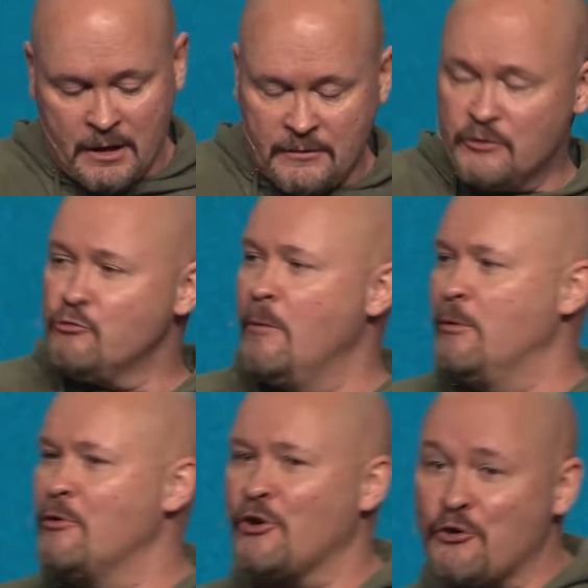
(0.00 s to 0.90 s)
This woman
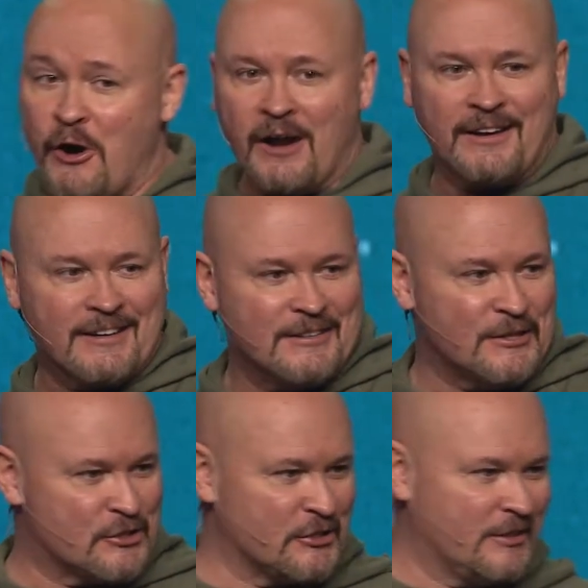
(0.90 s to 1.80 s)
with a chronic
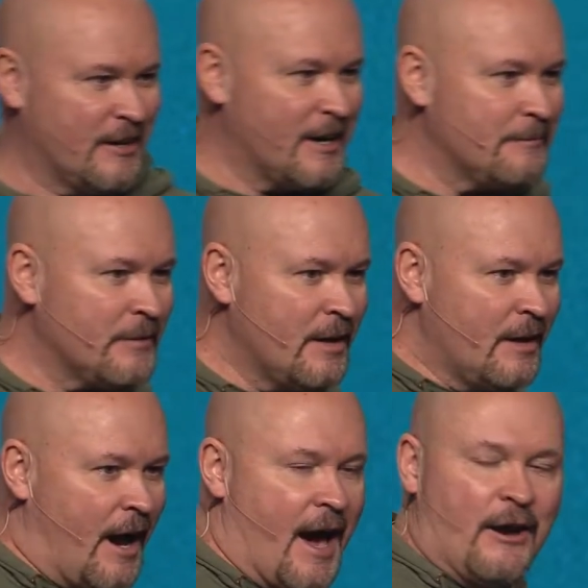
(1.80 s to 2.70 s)
condition, right?
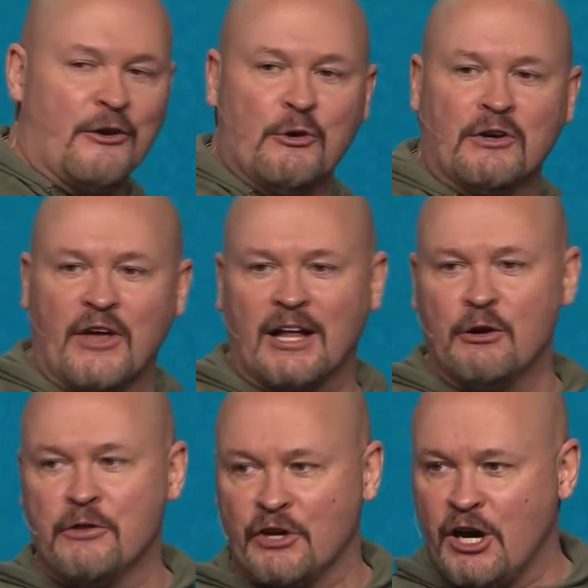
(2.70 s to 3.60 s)
I don't know exactly
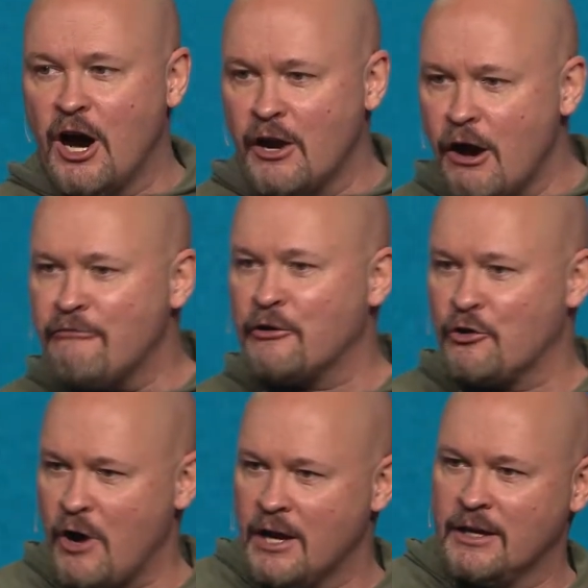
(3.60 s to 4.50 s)
what the cutoff for
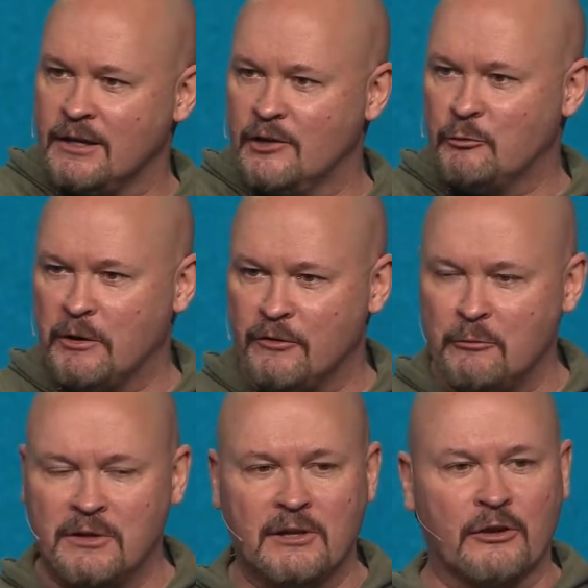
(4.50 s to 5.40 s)
chronic is, but if you've
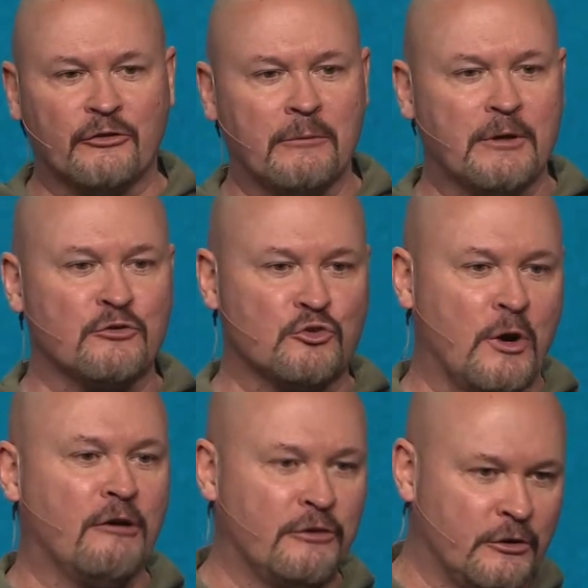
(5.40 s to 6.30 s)
been dealing with something for
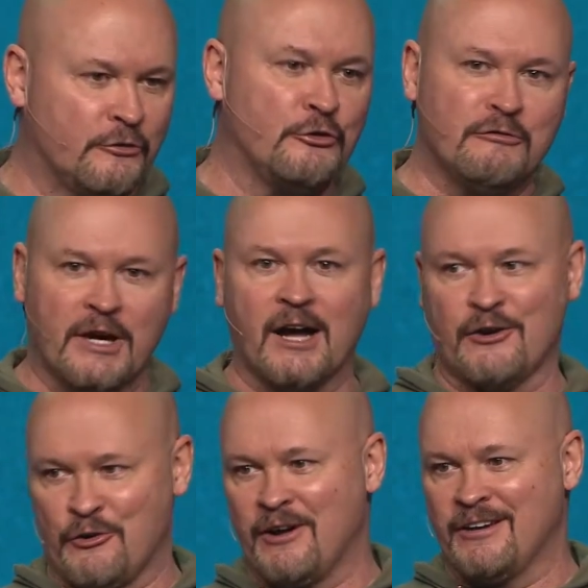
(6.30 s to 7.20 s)
12 years, you've got a
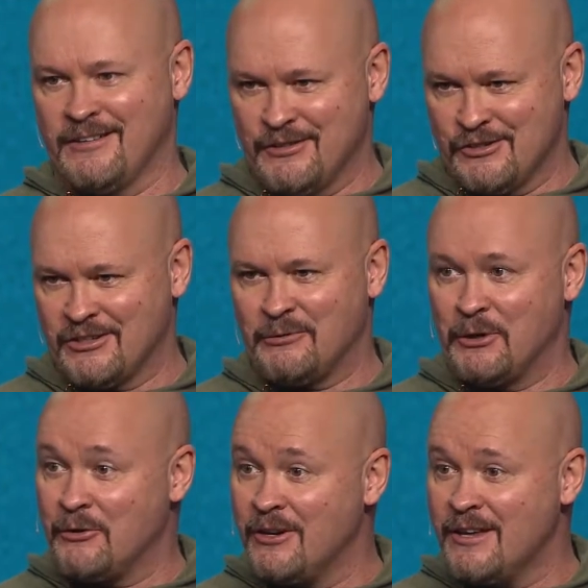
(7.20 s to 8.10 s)
chronic condition. Can we
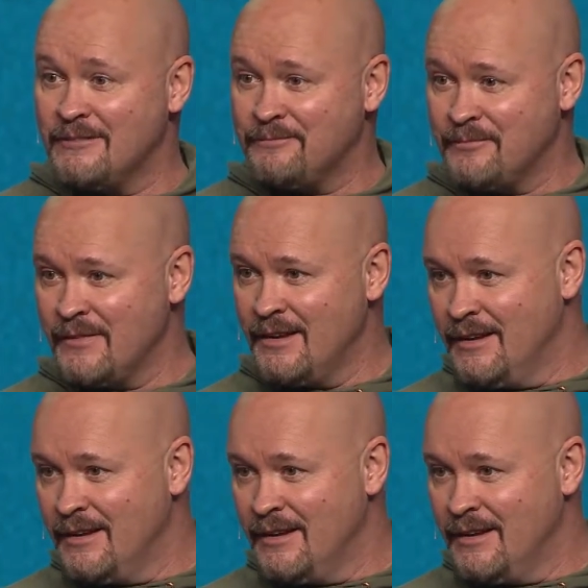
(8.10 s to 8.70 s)
agree on that?